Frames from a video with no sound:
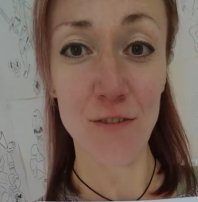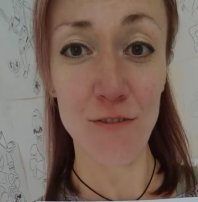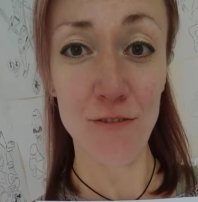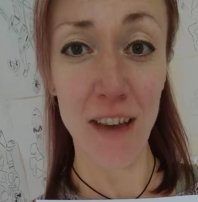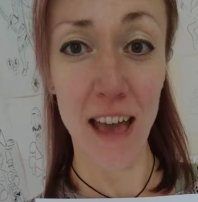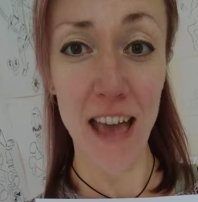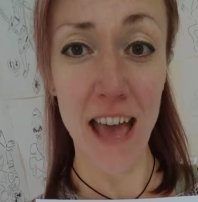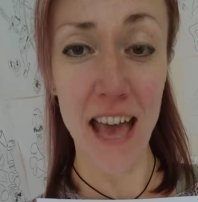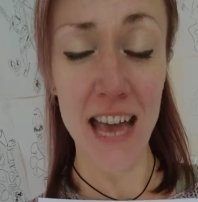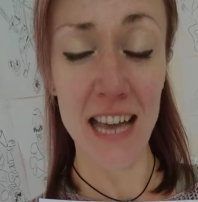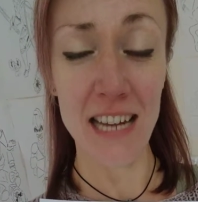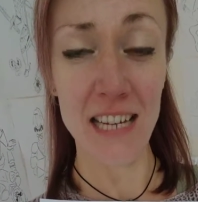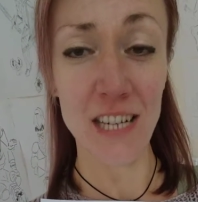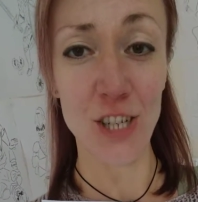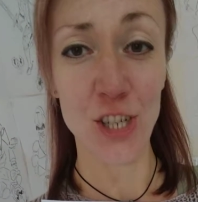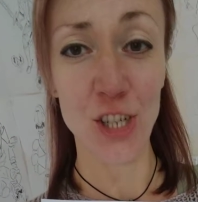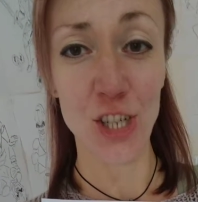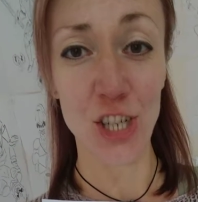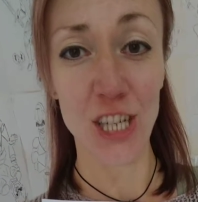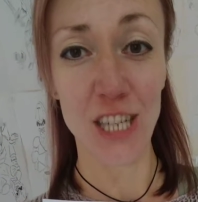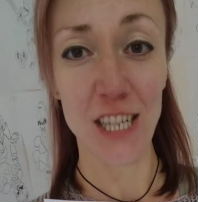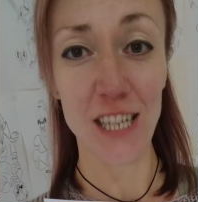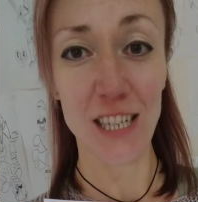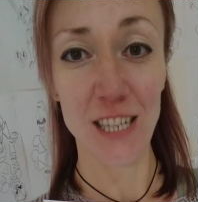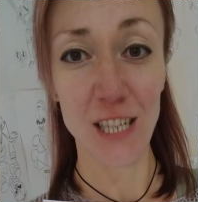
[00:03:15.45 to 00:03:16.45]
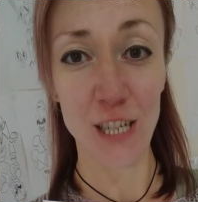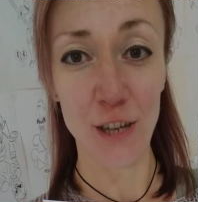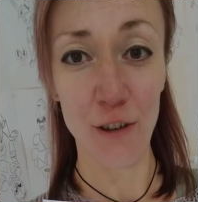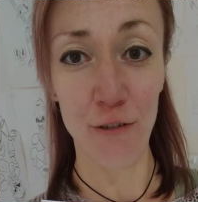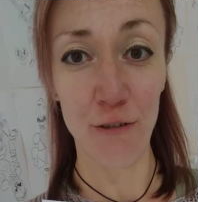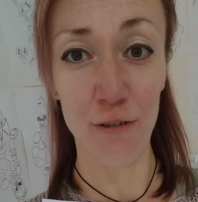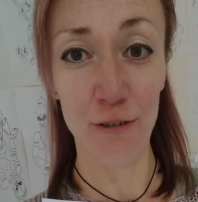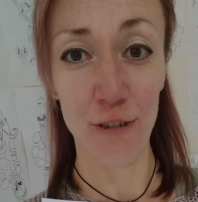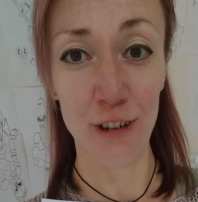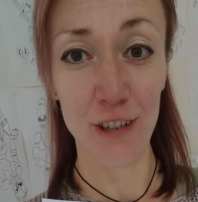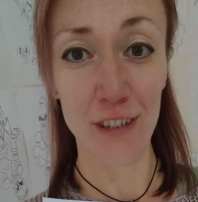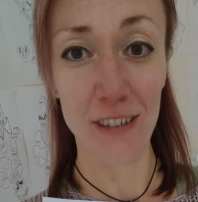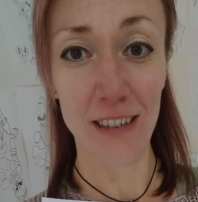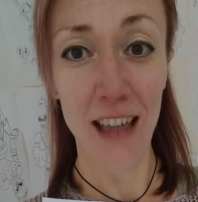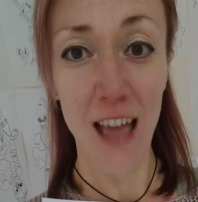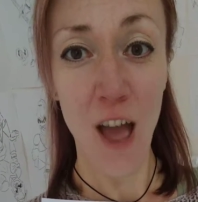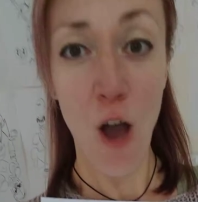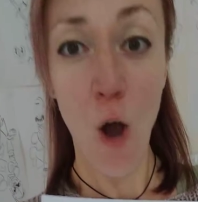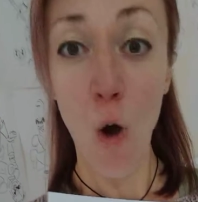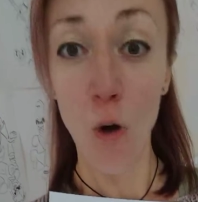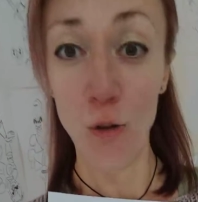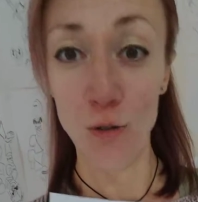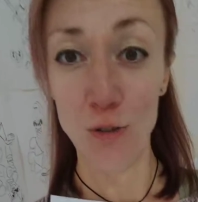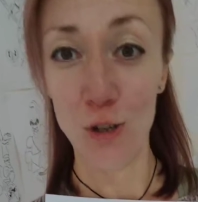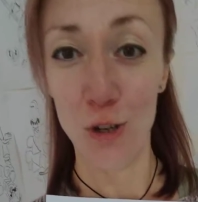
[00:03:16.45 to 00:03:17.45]
fat energy different
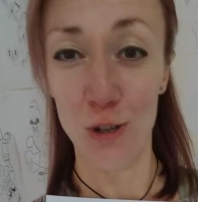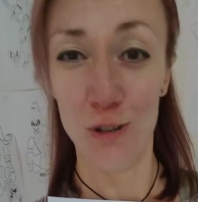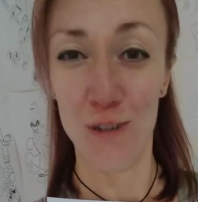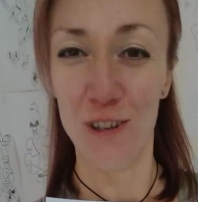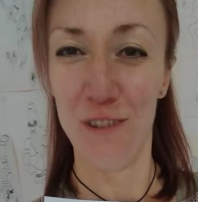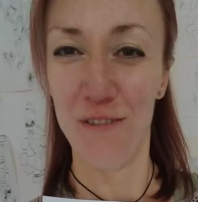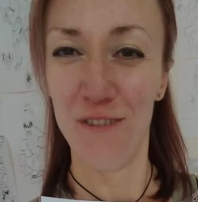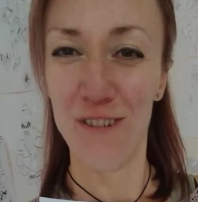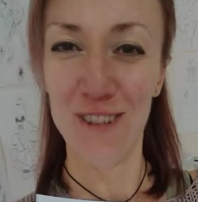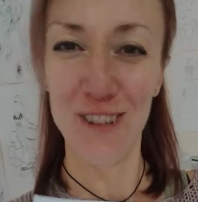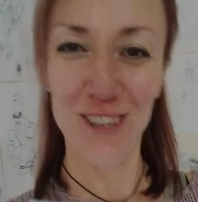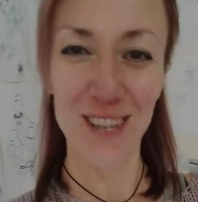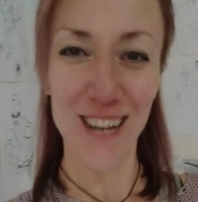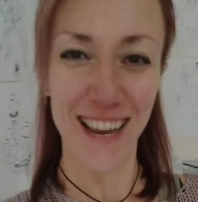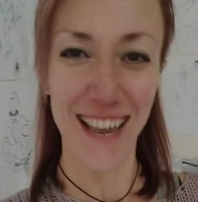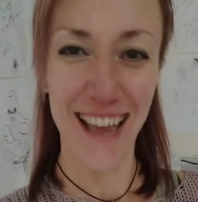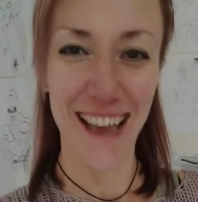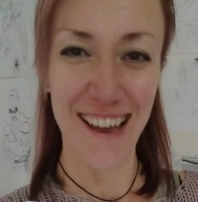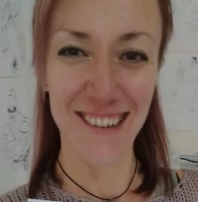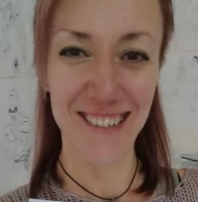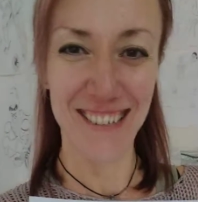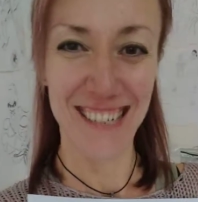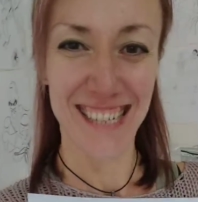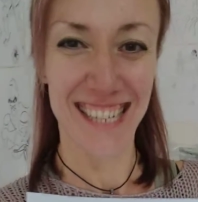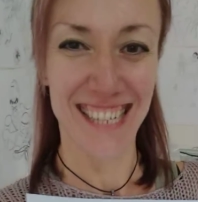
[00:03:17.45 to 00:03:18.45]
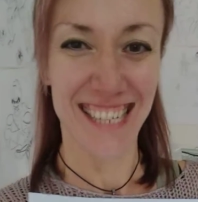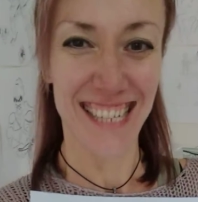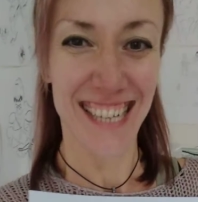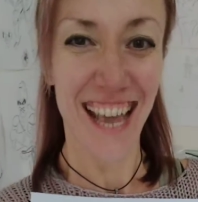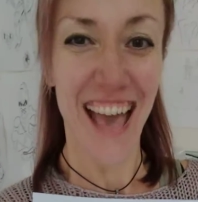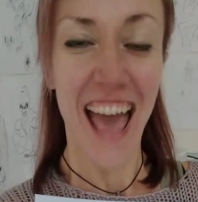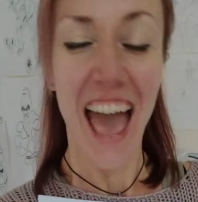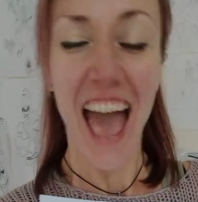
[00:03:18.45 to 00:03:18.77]
on two different checkouts.